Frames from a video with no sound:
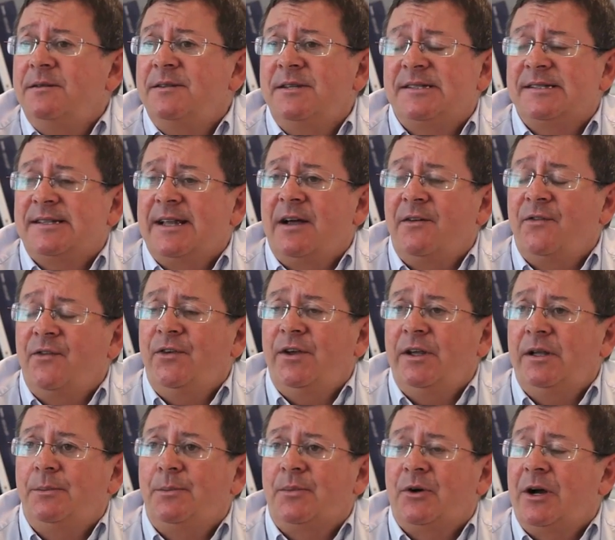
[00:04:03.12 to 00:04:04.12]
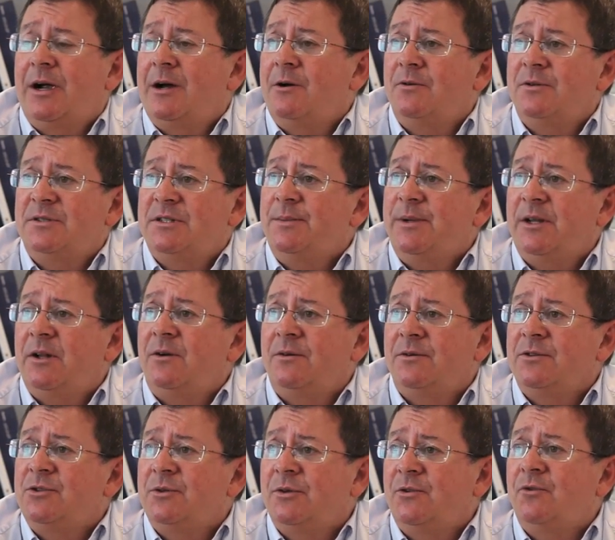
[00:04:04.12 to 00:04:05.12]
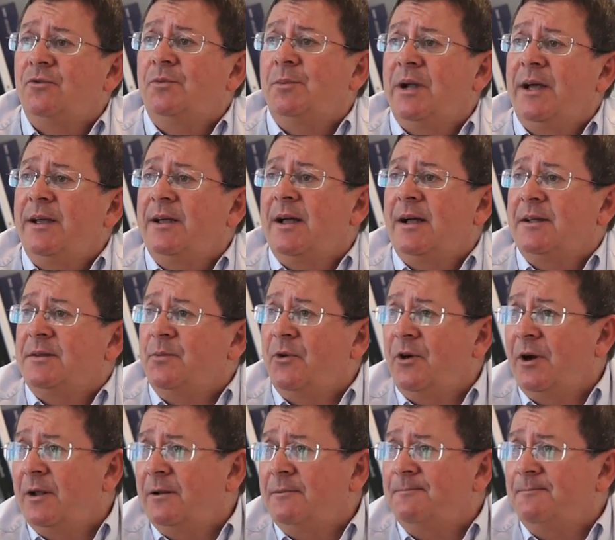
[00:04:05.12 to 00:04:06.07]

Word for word: the staff feel proud to belong to a group like Admiral.